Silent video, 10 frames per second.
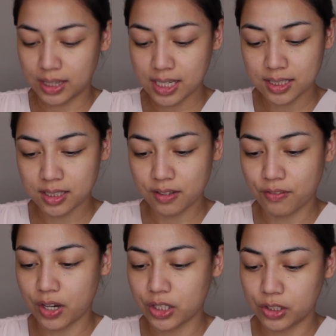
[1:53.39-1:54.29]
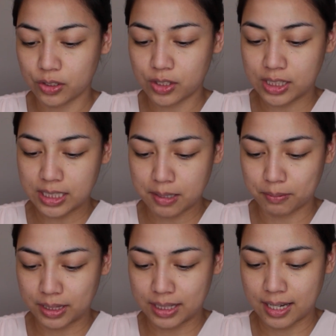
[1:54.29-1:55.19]
this is a very good tip
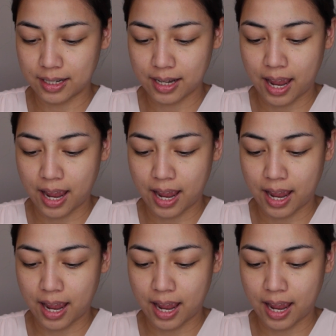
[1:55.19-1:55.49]
that